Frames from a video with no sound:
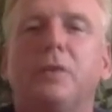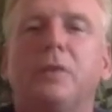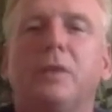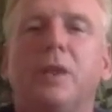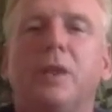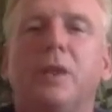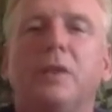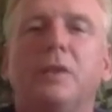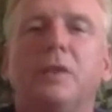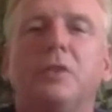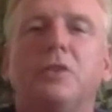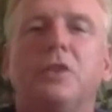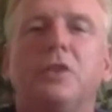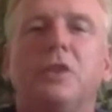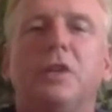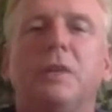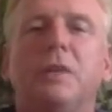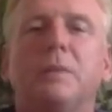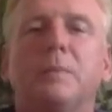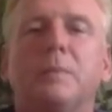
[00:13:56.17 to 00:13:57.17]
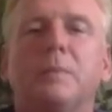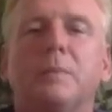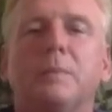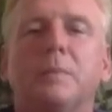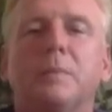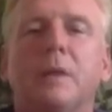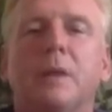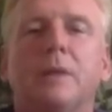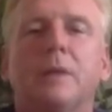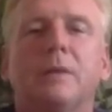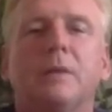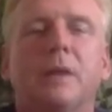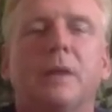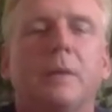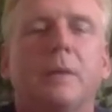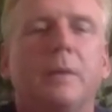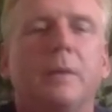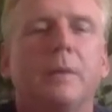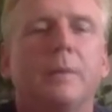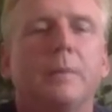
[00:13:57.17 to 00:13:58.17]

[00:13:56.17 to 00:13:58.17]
then the chin. Nice, Gabby.